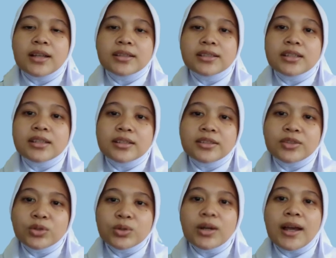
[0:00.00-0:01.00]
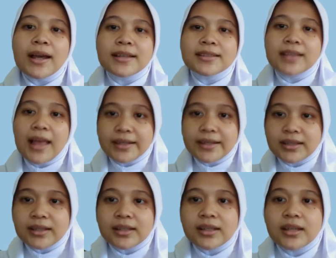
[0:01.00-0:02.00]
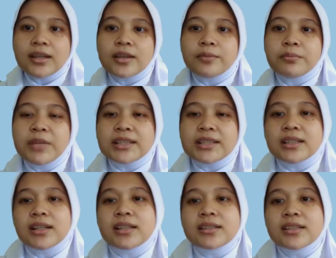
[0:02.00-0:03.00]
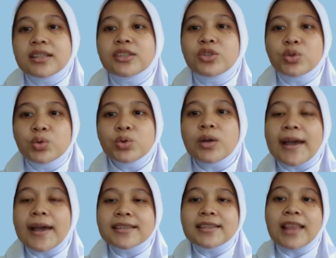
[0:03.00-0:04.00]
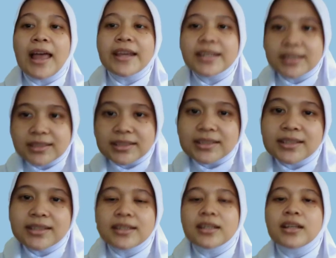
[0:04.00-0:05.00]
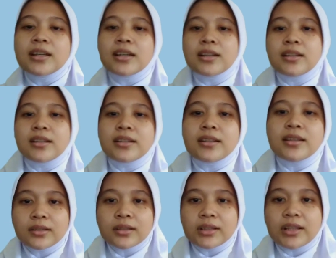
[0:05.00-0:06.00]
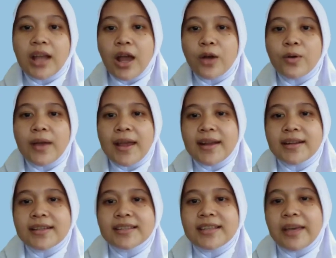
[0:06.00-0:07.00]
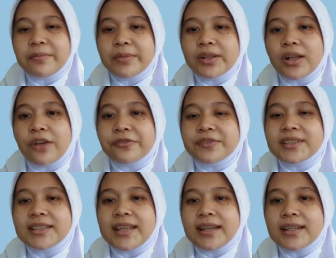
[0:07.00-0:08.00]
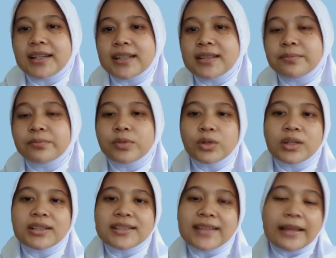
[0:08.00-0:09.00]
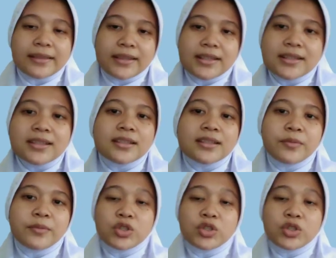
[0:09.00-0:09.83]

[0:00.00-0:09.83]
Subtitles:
the zoo has lion, but the zoo has lions. Now an example of second plural sentence. Number